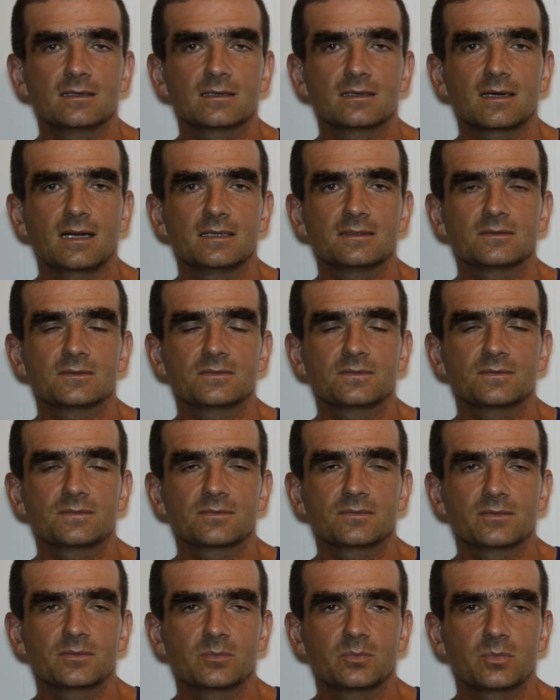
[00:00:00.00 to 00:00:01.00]
kinds of
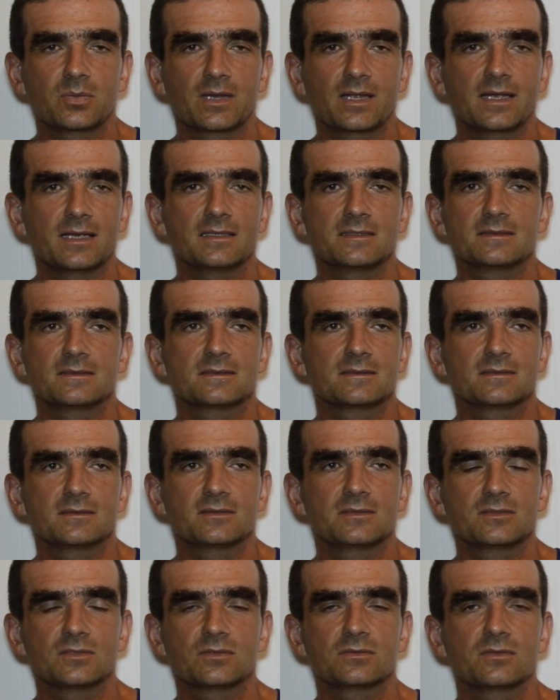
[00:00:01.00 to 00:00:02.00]
planes.
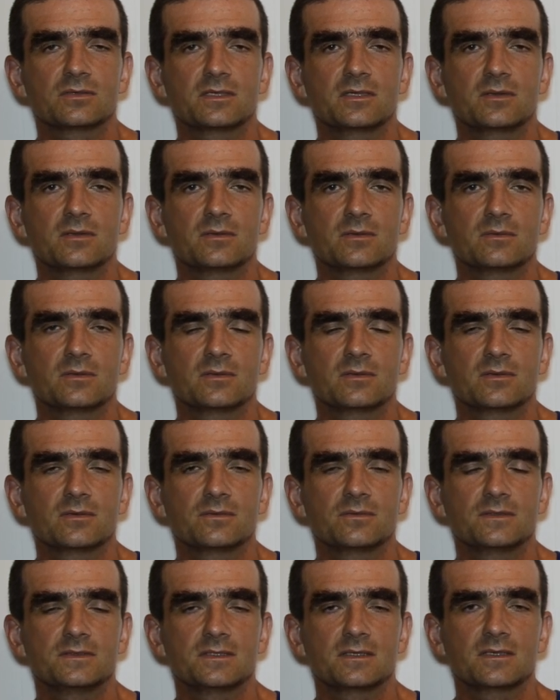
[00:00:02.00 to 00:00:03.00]
It's not only
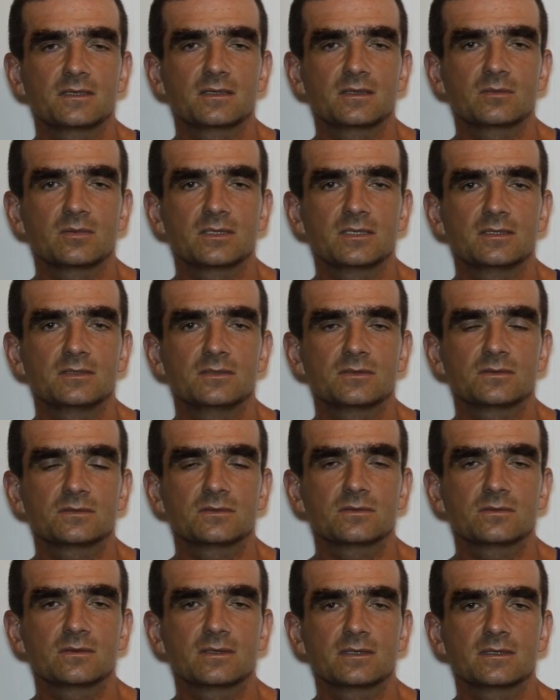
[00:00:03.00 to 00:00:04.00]
physical, but it's
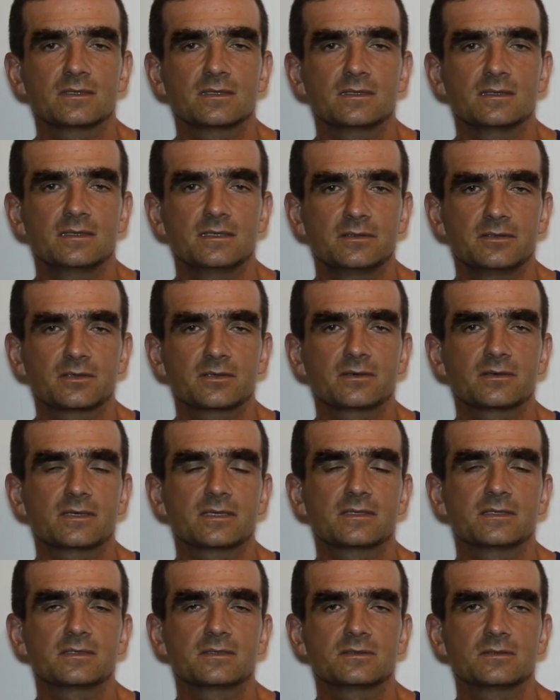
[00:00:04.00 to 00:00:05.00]
also like inner,
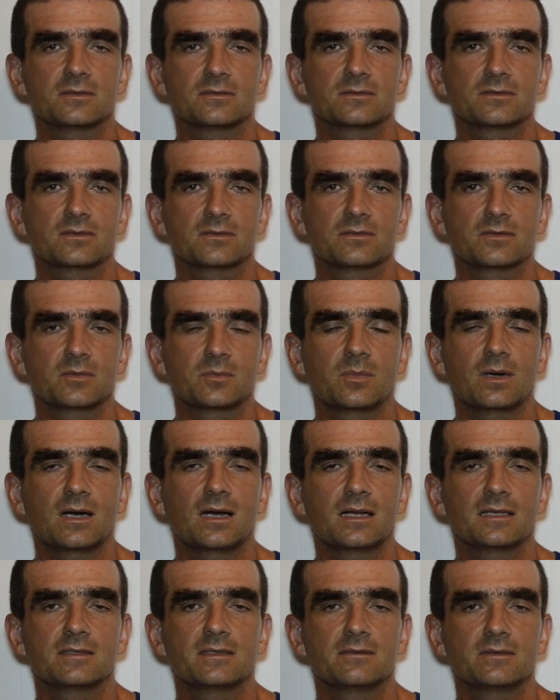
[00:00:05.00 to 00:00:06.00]
and it's also your
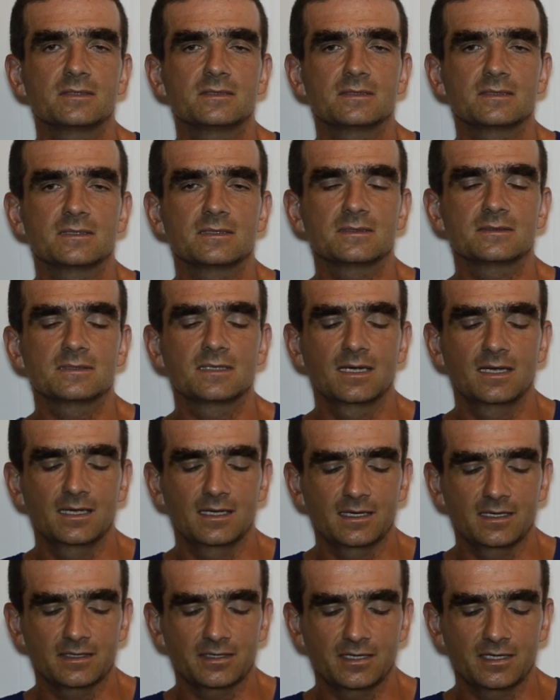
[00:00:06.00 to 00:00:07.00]
mind. Everything is
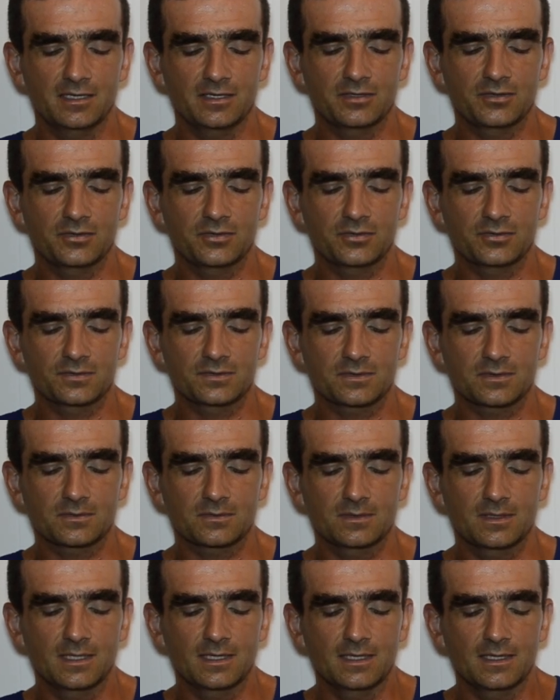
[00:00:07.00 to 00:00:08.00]
killing you,
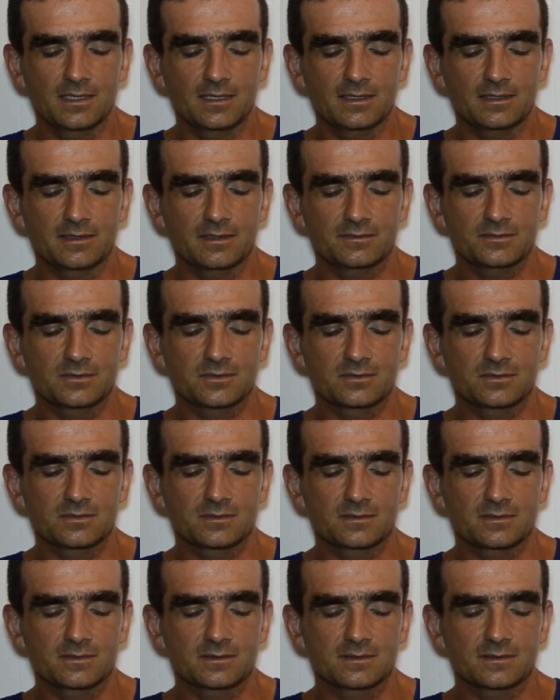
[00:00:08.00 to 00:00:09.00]
so you have to